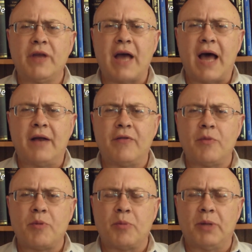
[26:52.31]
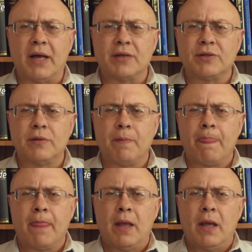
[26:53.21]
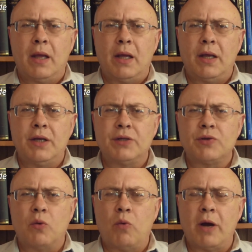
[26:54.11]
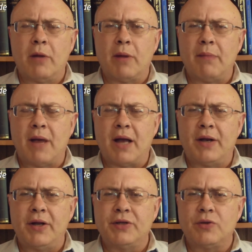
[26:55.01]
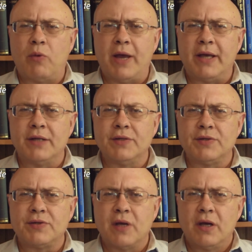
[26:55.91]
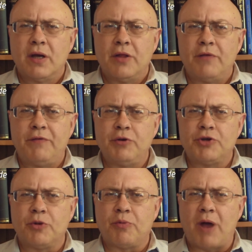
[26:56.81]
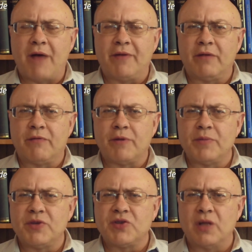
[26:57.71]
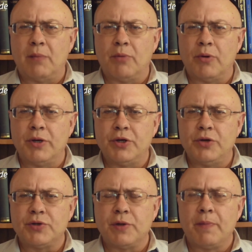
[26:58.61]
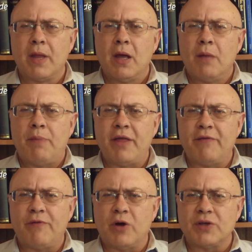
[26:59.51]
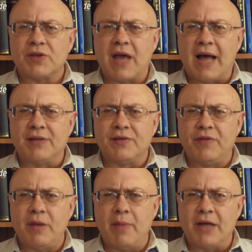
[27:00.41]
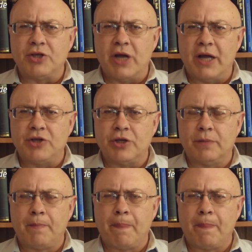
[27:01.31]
the Guide of the Perplexed is where Maimonides awakens the future prophet from the slumber induced by the false gods of the imagination.